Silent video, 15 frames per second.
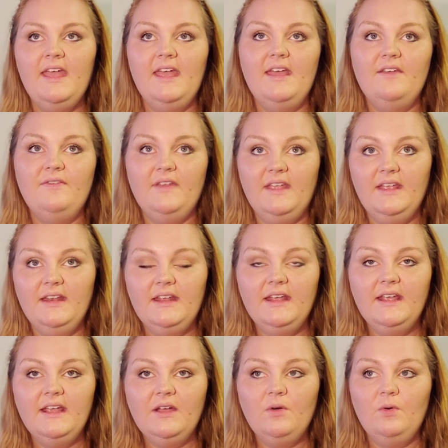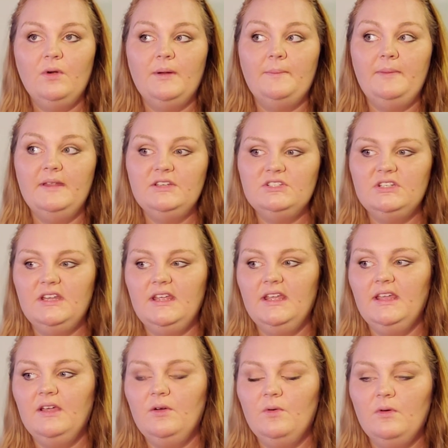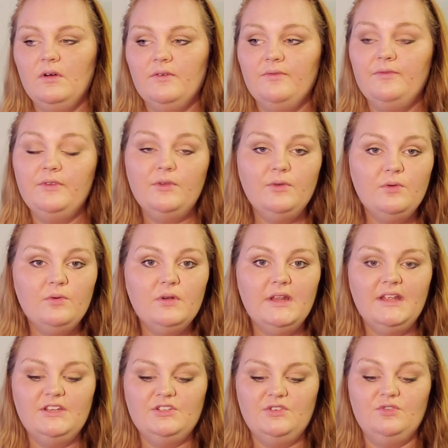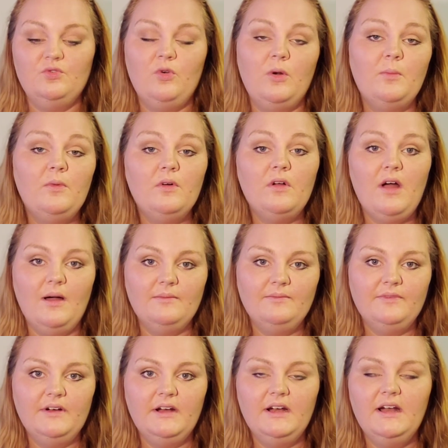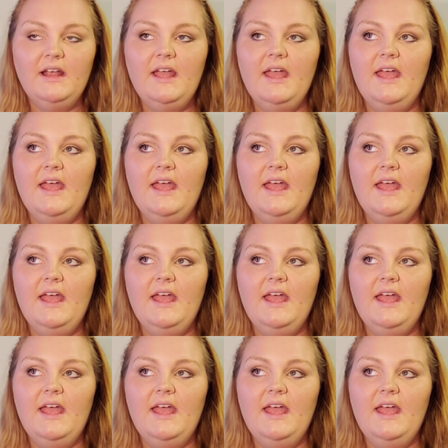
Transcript: if eating or binging or food is your normal comfort